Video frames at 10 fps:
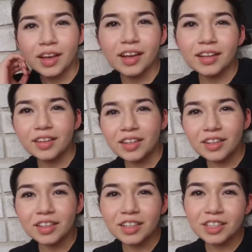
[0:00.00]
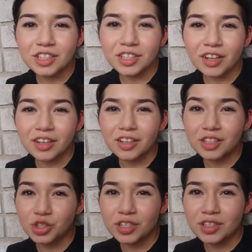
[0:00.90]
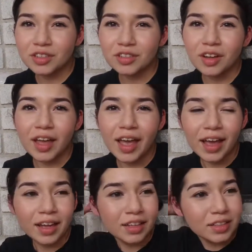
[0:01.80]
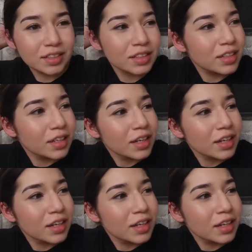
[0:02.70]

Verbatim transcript: It literally just started to drizzle and